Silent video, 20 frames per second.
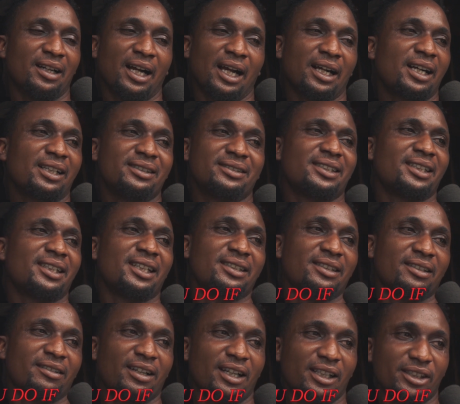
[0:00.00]
I can't take
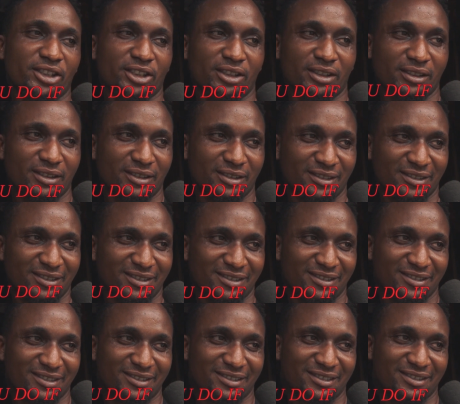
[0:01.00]
any reaction.
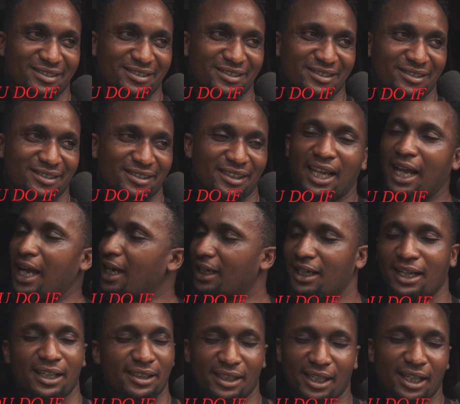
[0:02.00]
I
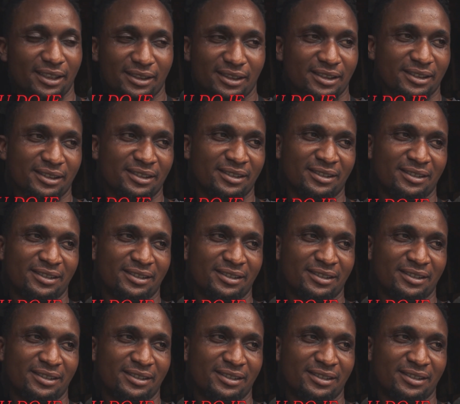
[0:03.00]
can't react.